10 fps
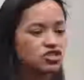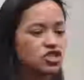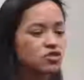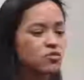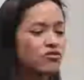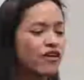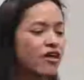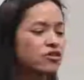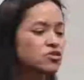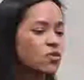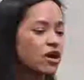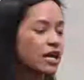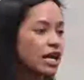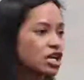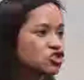Children with fathers who are
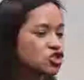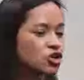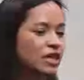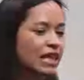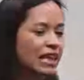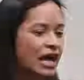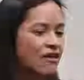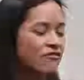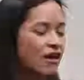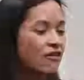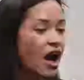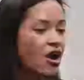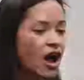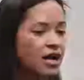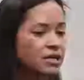engaged early in life have
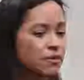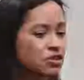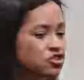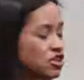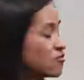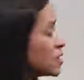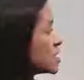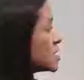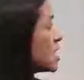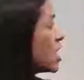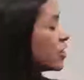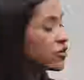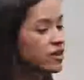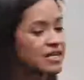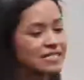higher academic achievement,
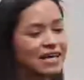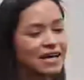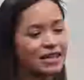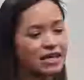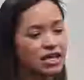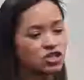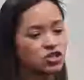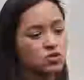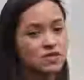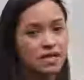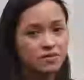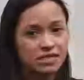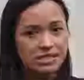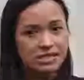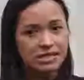they're less likely to use
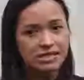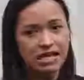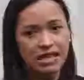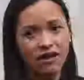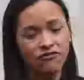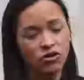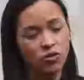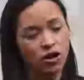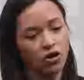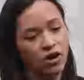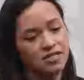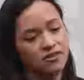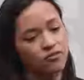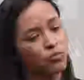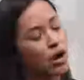substances, and they have fewer
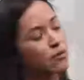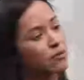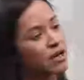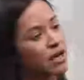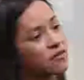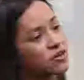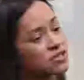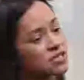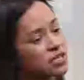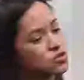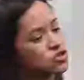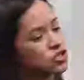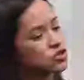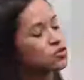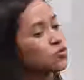aggressive and problem behaviors than do
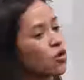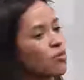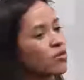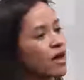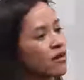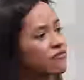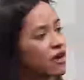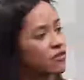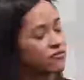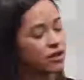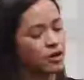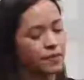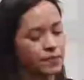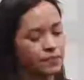children who grow up without a father figure.